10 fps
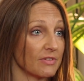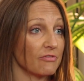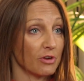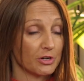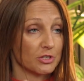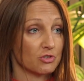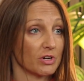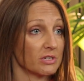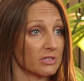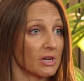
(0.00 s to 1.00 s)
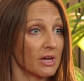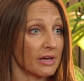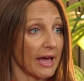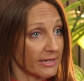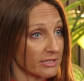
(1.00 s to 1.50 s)
if they followed a strict
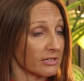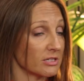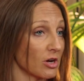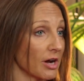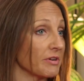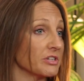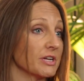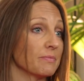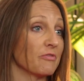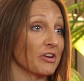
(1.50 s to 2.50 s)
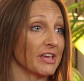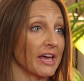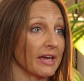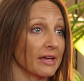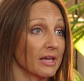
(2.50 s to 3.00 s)
exercise and diet regime for a
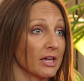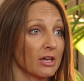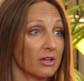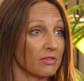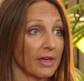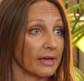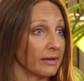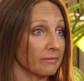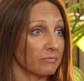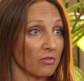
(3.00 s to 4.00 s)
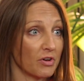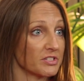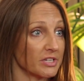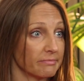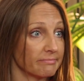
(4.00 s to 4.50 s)
year, they
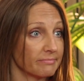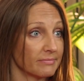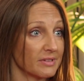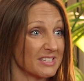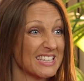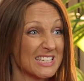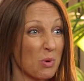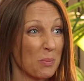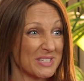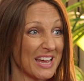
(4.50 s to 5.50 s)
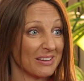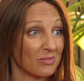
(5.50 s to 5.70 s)
reversed it. 61%.